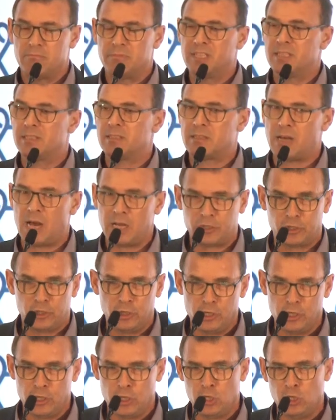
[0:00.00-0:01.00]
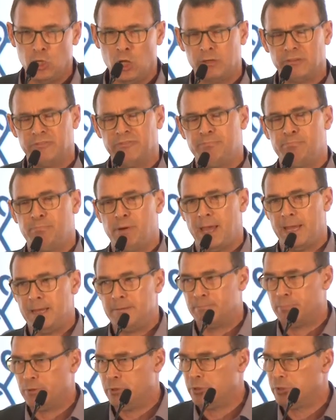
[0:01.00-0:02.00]
discussion, a lot of
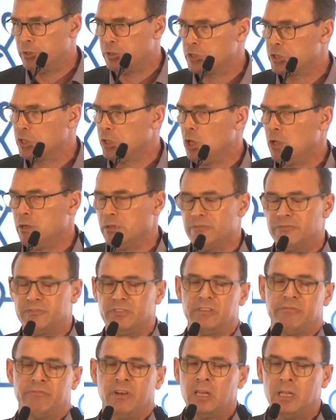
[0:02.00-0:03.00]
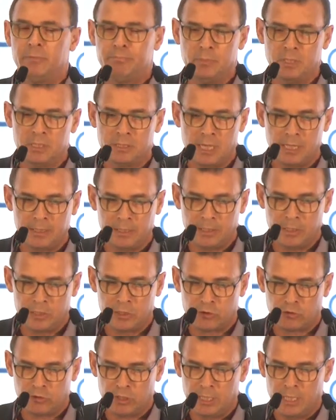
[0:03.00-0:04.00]
papers, a lot of development done in
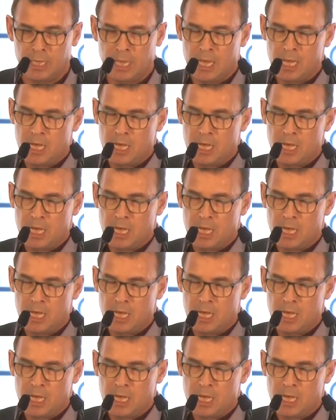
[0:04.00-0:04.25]
industry,